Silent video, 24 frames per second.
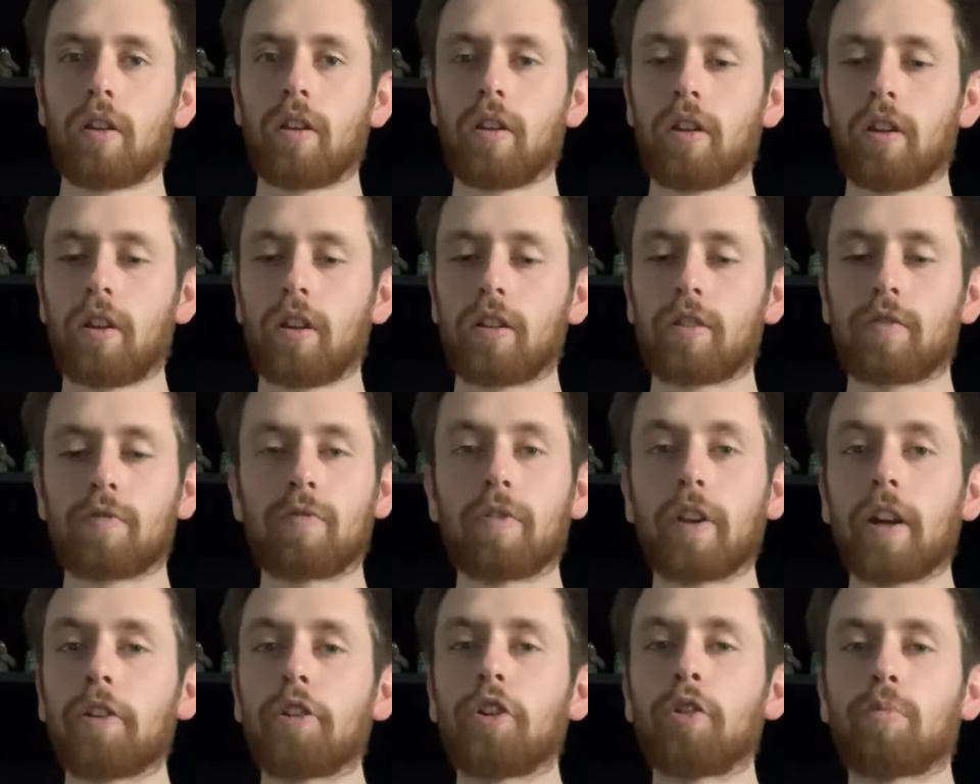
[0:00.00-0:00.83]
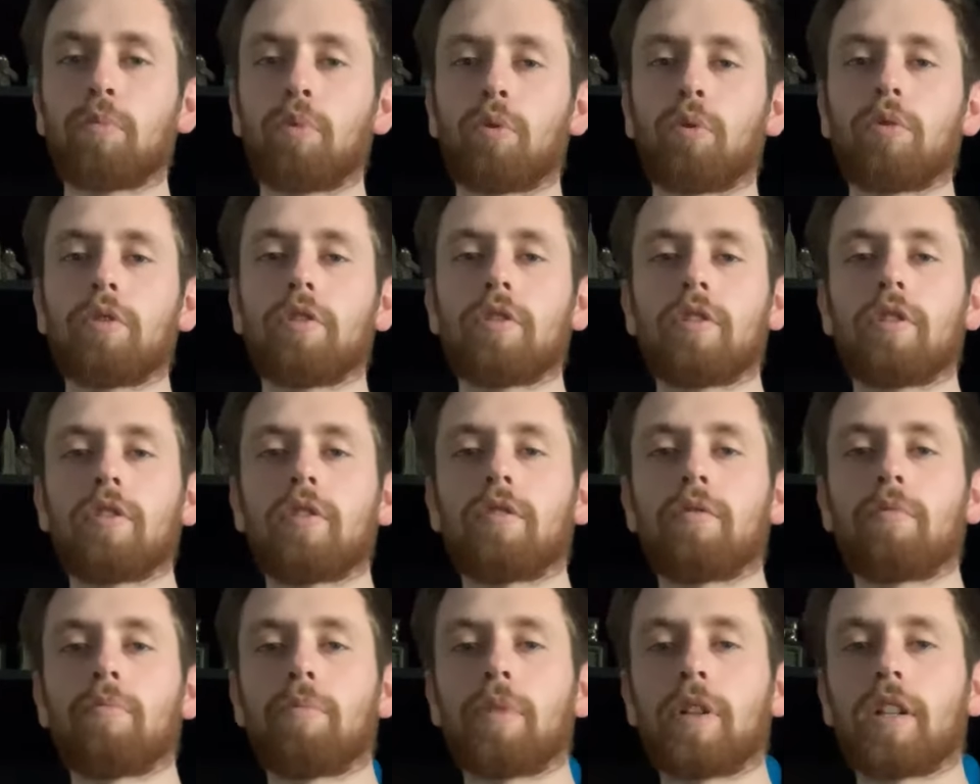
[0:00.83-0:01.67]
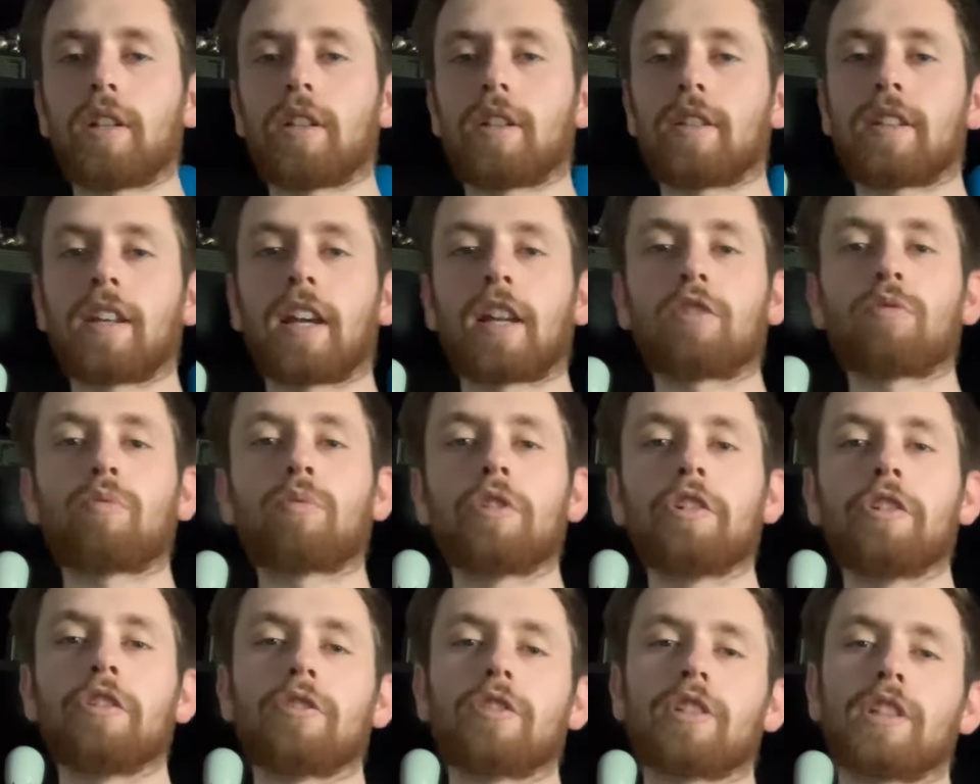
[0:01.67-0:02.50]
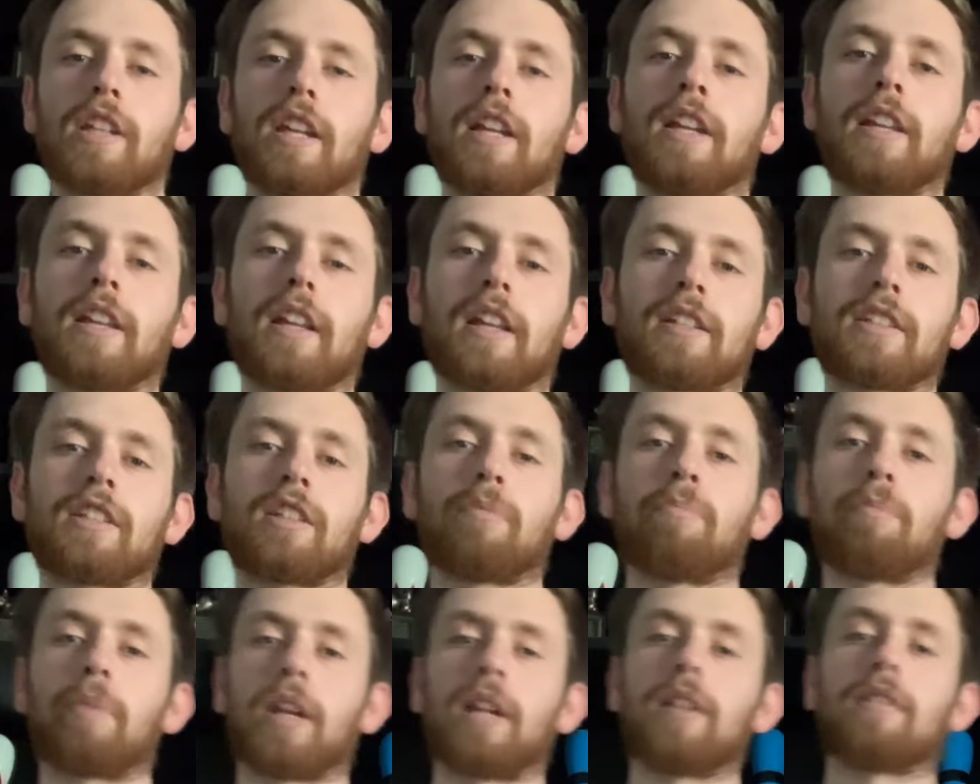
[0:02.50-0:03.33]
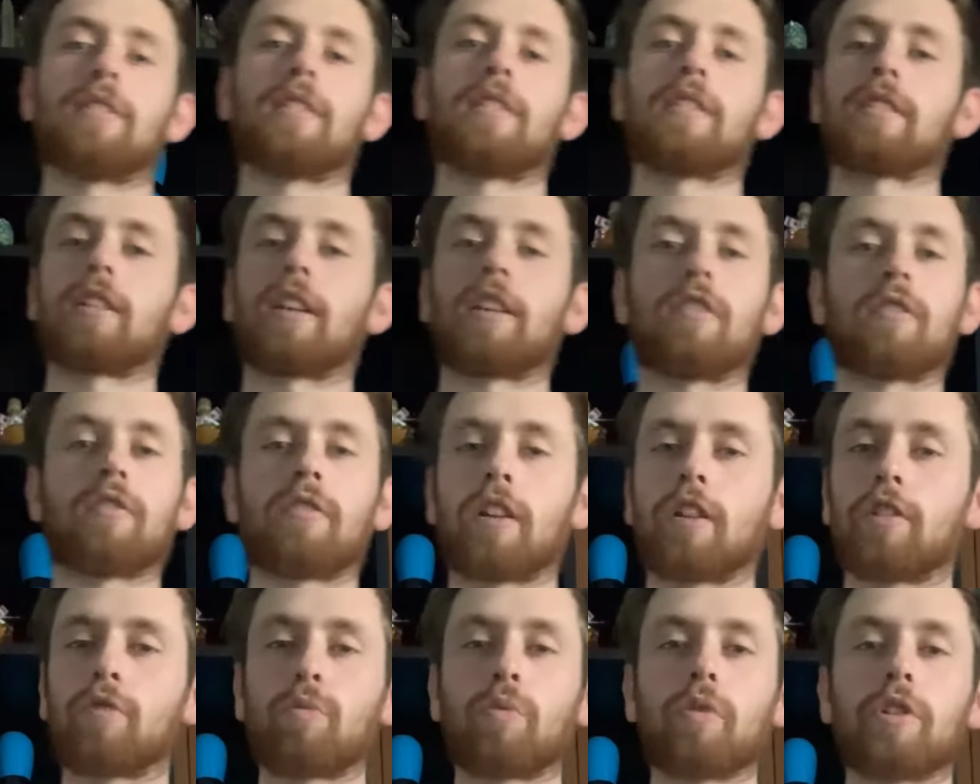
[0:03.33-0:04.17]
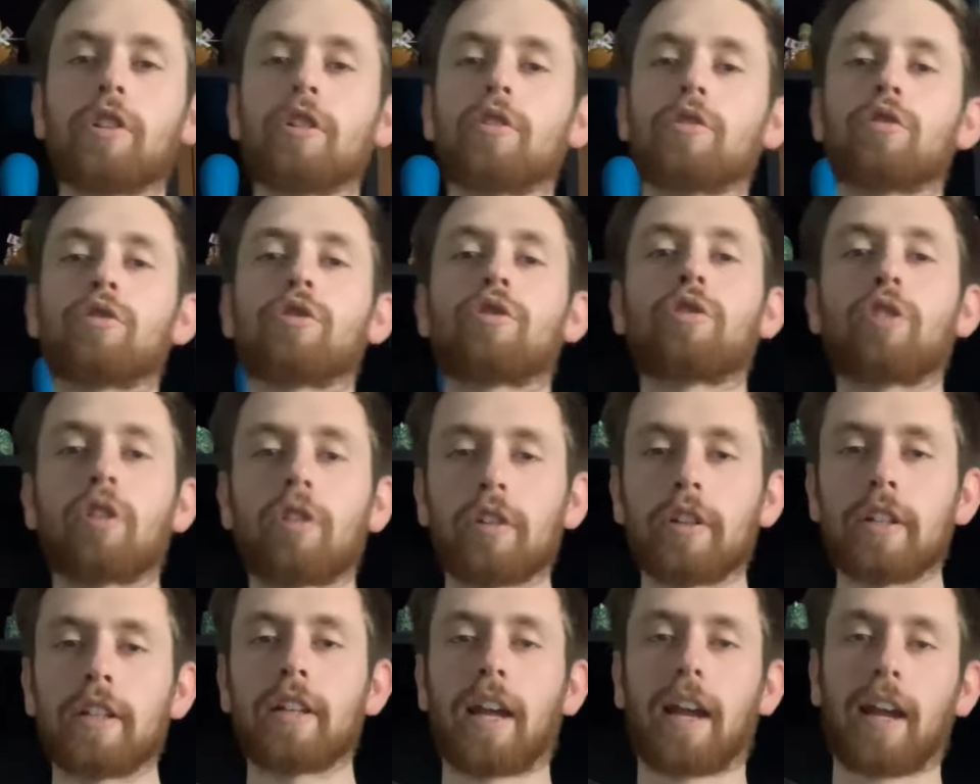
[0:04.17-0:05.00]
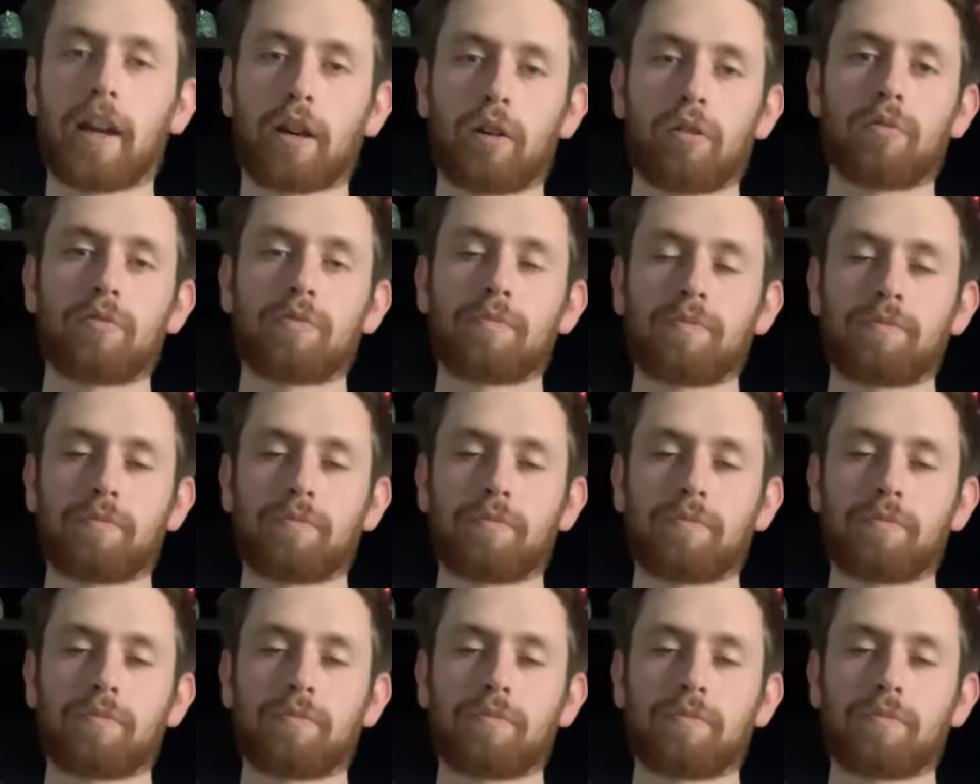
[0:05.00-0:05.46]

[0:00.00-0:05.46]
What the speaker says: it's very important because that's where you're standing. That's the basics. That's where you're starting out.